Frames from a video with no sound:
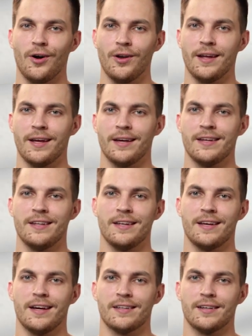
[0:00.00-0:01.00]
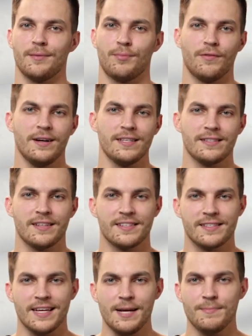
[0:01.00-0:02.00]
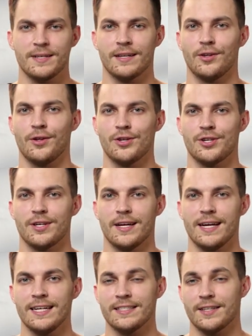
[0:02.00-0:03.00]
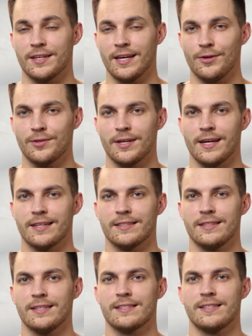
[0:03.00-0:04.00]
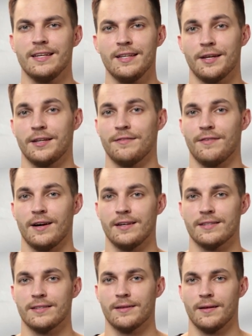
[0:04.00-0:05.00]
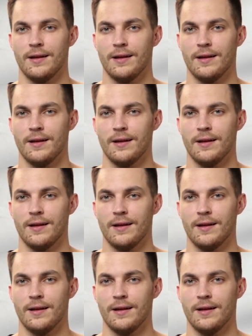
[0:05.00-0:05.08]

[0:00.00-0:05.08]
on-air indicator provides the same technology as the Yellowtec slid signaling device.